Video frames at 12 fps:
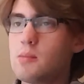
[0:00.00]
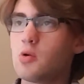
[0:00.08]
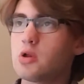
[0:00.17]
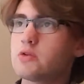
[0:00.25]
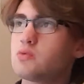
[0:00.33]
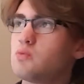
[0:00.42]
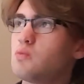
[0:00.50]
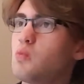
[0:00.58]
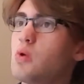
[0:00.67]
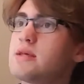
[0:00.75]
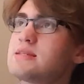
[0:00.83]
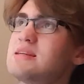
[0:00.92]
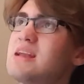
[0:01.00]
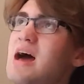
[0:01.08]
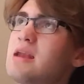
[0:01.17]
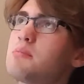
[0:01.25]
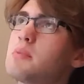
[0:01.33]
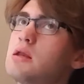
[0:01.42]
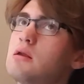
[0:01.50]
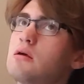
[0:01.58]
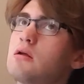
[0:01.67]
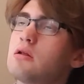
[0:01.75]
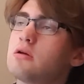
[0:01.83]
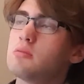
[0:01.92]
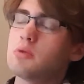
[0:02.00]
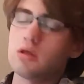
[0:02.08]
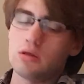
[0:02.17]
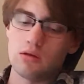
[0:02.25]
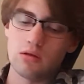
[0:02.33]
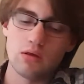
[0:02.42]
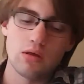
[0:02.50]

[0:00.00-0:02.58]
What has not been clear to me